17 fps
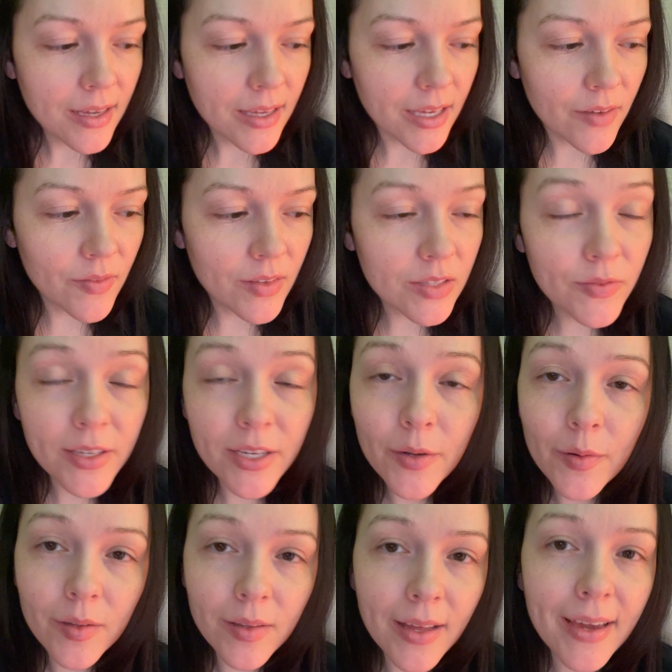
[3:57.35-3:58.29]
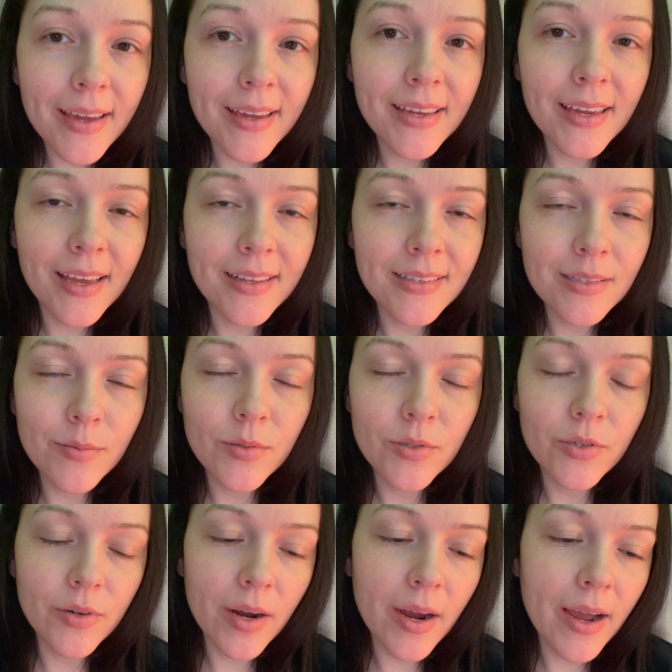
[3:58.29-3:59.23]
Give this video a like and
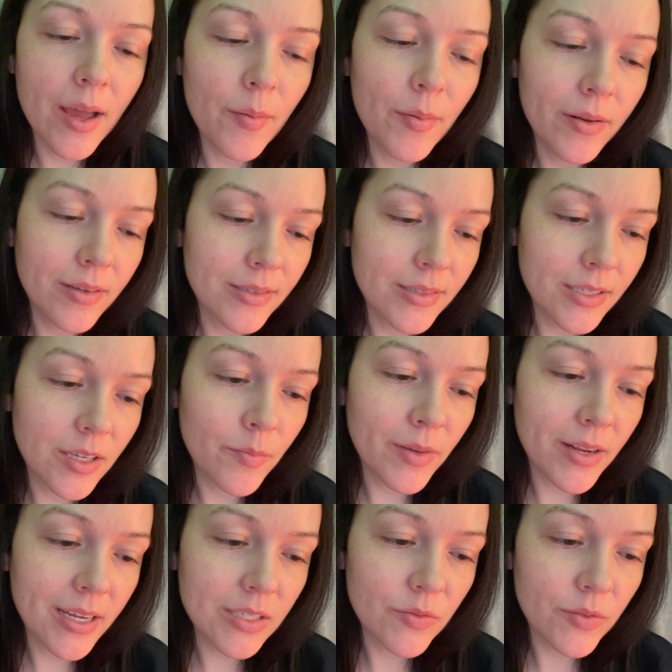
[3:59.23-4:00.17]
subscribe, and I'll see you in my next